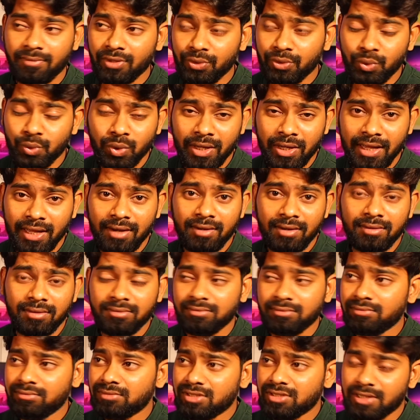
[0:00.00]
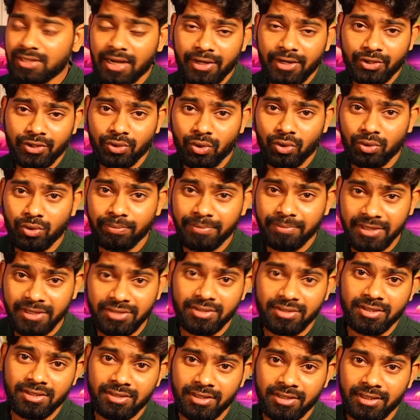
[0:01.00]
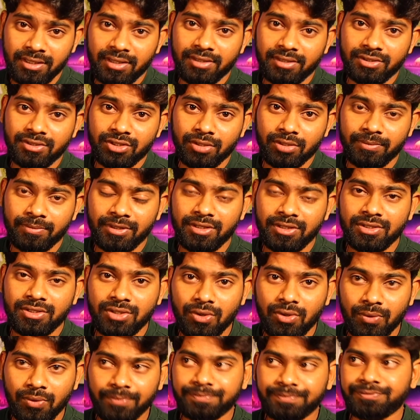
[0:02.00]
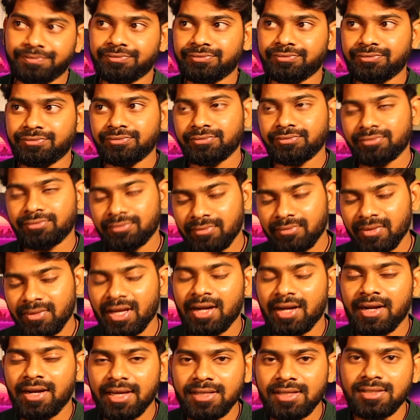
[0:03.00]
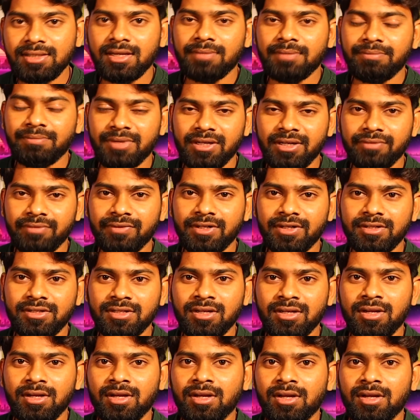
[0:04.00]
you can start your own business here in Germany. So it has some benefits.